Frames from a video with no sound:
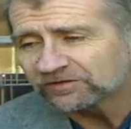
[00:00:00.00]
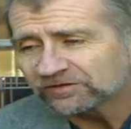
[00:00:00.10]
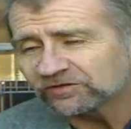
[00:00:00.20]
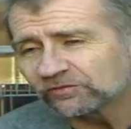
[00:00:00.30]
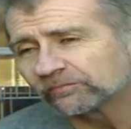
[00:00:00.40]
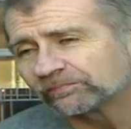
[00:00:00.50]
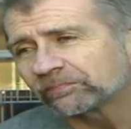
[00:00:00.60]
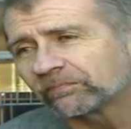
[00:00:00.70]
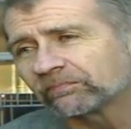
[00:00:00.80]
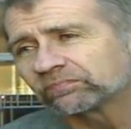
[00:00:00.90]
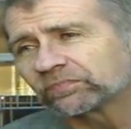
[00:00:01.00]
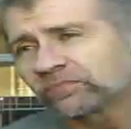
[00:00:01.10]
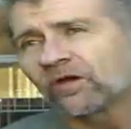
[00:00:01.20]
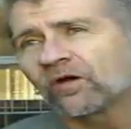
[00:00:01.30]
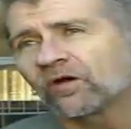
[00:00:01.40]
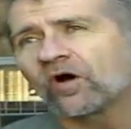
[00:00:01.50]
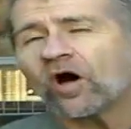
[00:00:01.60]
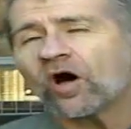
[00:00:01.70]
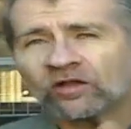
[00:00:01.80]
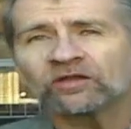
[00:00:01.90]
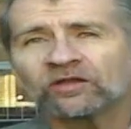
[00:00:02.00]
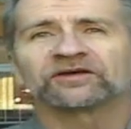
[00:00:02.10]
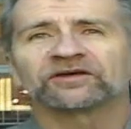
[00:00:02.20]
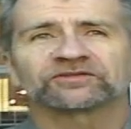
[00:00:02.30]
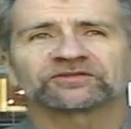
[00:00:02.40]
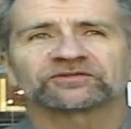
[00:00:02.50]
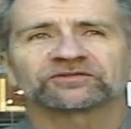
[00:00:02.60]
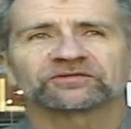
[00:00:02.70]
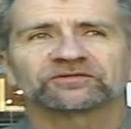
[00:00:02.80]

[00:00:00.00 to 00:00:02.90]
So all of us,